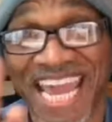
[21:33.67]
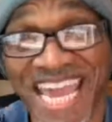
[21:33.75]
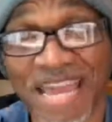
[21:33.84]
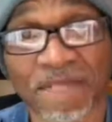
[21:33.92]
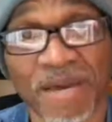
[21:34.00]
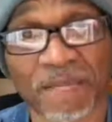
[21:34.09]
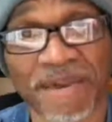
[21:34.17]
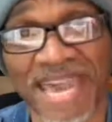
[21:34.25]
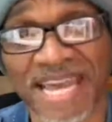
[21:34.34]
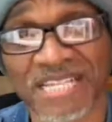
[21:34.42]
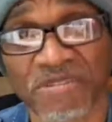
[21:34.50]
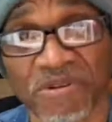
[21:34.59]
and my
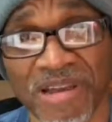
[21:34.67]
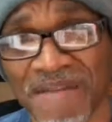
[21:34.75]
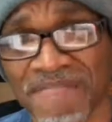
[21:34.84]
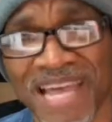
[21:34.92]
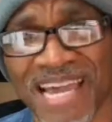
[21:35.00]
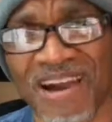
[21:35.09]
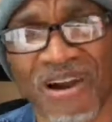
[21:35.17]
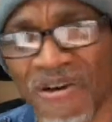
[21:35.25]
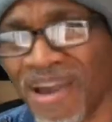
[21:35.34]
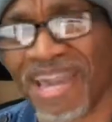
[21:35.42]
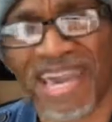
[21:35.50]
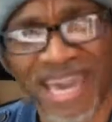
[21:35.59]
password. I'm like,
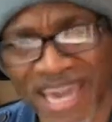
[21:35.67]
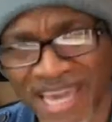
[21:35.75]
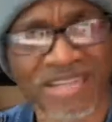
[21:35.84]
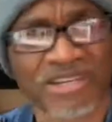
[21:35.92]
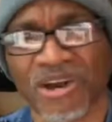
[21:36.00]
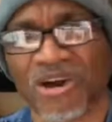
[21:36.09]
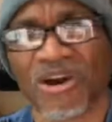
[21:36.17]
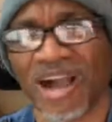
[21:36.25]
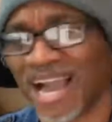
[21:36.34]
oh heck no!